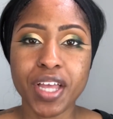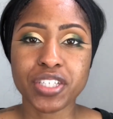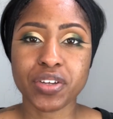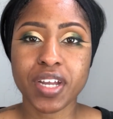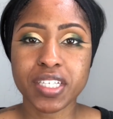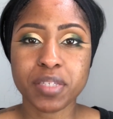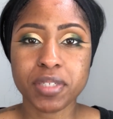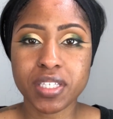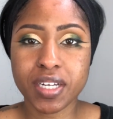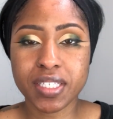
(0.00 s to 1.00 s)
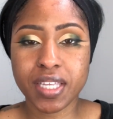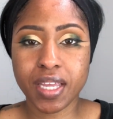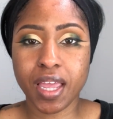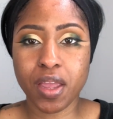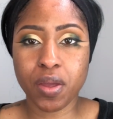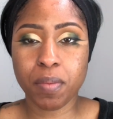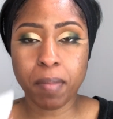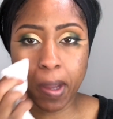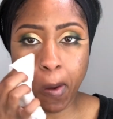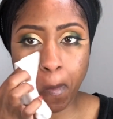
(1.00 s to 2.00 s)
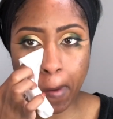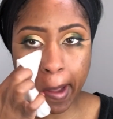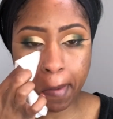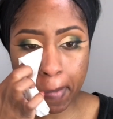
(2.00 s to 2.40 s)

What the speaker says: So next I'm just gonna take a makeup wipe